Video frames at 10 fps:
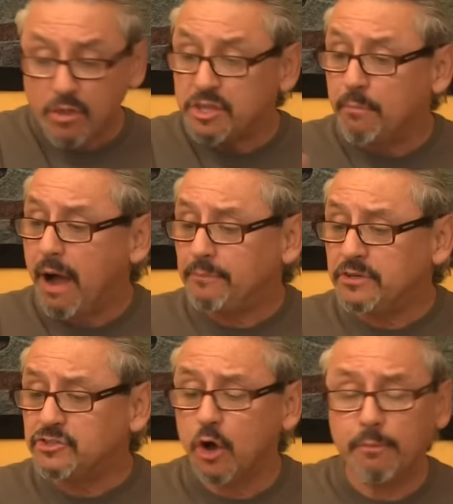you pop
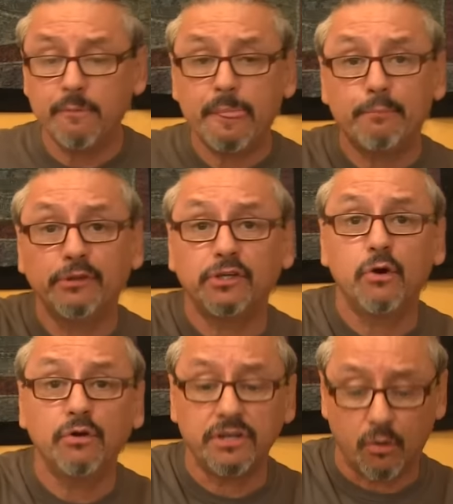this open, put the
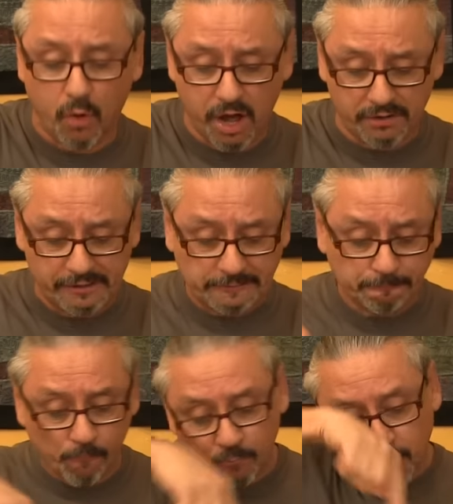coconut water
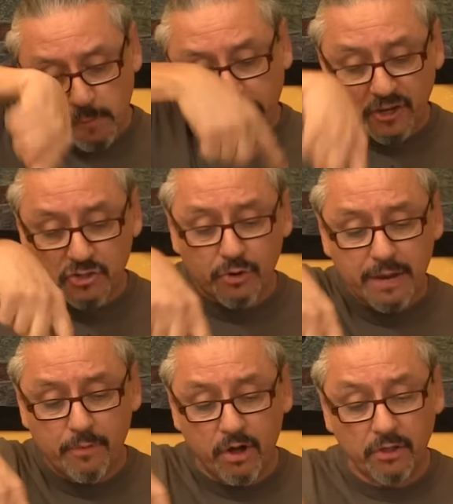in,
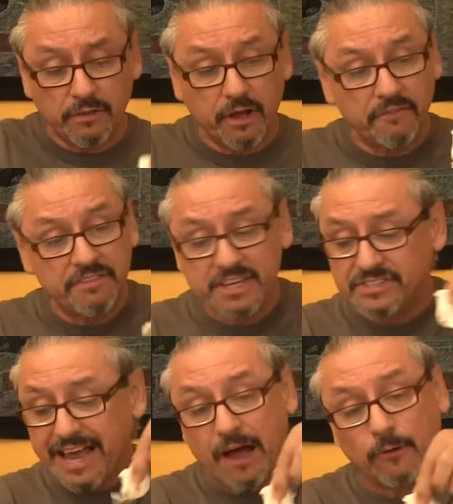scrape all of
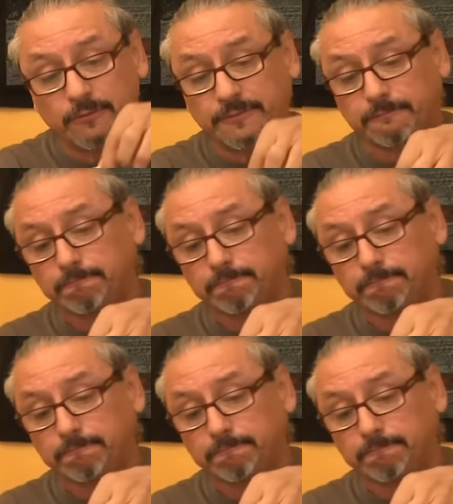this out,